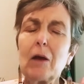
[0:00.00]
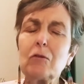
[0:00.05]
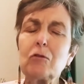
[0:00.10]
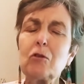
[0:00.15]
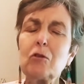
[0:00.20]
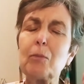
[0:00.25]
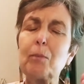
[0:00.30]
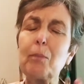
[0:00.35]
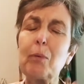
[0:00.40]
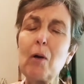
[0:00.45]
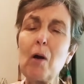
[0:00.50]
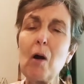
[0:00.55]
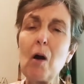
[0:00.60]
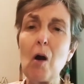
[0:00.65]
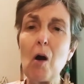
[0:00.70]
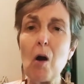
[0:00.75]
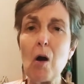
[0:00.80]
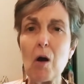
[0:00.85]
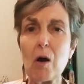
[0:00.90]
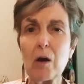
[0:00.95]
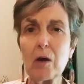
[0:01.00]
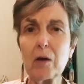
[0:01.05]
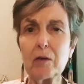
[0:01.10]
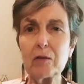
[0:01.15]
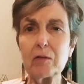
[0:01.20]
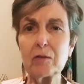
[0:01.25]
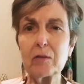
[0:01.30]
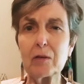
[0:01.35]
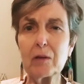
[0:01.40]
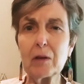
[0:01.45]
to
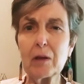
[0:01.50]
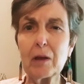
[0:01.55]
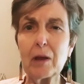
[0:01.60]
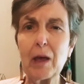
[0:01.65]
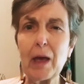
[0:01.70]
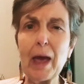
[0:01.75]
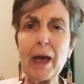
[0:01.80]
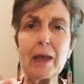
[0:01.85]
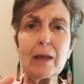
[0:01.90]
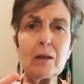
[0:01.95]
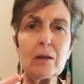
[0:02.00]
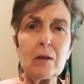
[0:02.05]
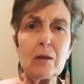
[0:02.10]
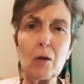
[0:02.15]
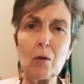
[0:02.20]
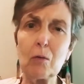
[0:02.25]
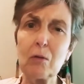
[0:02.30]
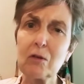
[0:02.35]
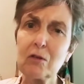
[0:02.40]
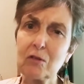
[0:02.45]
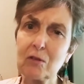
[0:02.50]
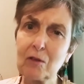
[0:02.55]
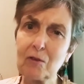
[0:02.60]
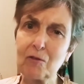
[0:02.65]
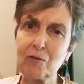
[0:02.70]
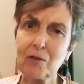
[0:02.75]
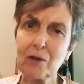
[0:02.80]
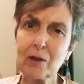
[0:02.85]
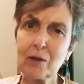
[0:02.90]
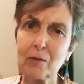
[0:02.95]
pause and notice the
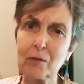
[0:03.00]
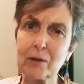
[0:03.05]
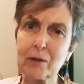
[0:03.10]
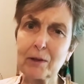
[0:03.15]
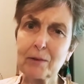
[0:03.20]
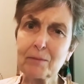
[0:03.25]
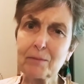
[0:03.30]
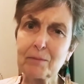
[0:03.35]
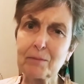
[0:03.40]
feeling